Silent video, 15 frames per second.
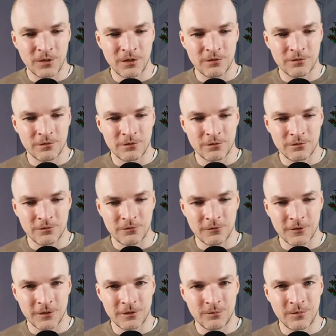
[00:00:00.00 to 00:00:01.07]
have
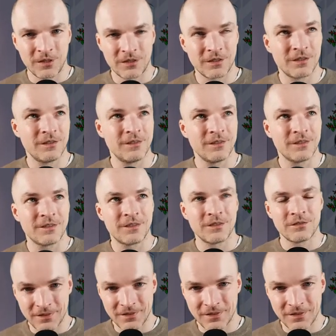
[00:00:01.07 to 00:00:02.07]
fun making art.